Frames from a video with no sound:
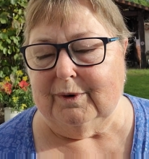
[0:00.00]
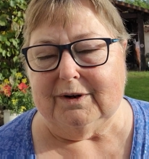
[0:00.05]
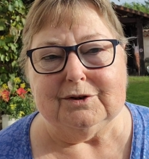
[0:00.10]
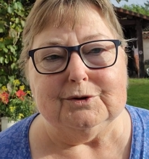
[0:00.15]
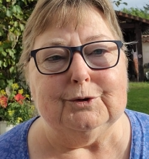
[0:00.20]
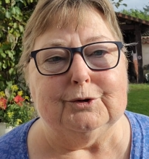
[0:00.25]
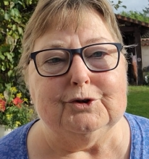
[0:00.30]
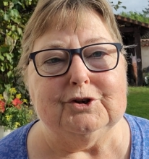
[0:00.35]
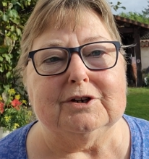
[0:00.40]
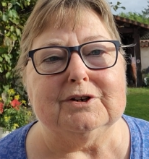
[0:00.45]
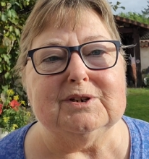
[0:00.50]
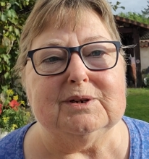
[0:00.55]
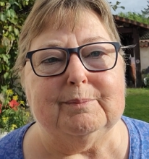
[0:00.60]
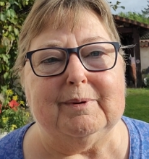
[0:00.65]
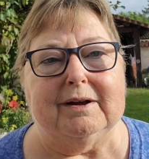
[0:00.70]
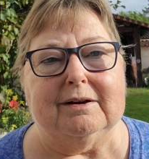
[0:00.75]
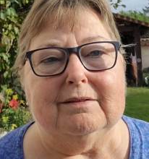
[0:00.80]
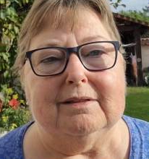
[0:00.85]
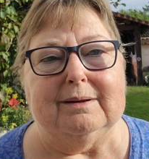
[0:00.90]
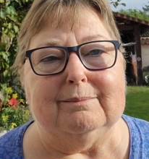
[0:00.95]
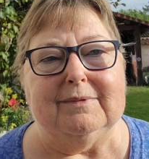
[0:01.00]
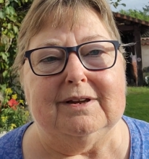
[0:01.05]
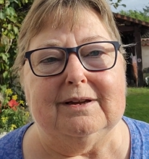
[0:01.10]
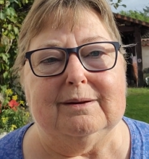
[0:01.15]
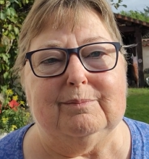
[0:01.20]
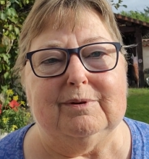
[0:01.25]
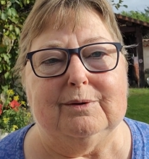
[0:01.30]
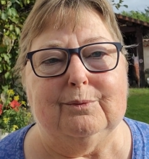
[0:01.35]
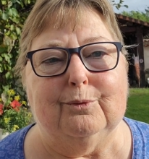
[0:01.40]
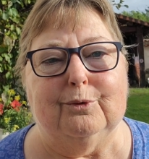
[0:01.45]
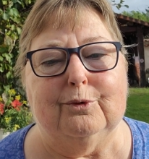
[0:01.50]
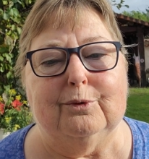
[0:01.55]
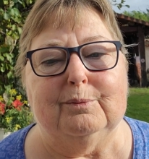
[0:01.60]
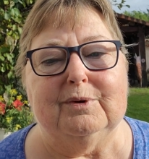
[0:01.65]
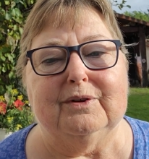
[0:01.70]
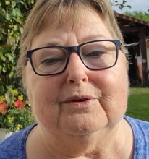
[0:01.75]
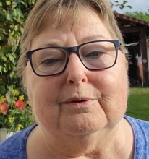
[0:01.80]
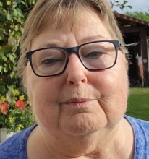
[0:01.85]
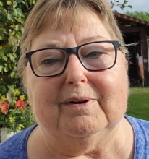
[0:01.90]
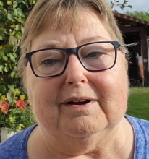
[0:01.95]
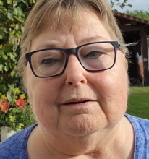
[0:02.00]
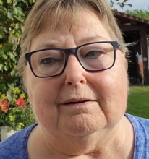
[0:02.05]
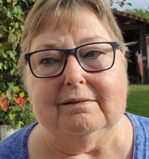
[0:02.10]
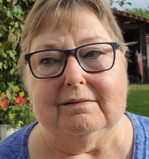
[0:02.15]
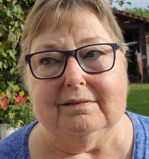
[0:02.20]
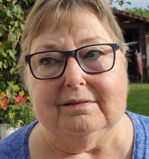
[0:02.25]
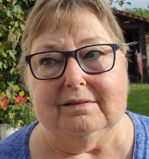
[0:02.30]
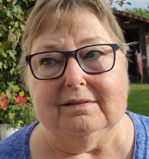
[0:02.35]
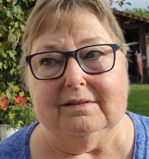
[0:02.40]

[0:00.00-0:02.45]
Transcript: It's not just about them keeping warm. It's about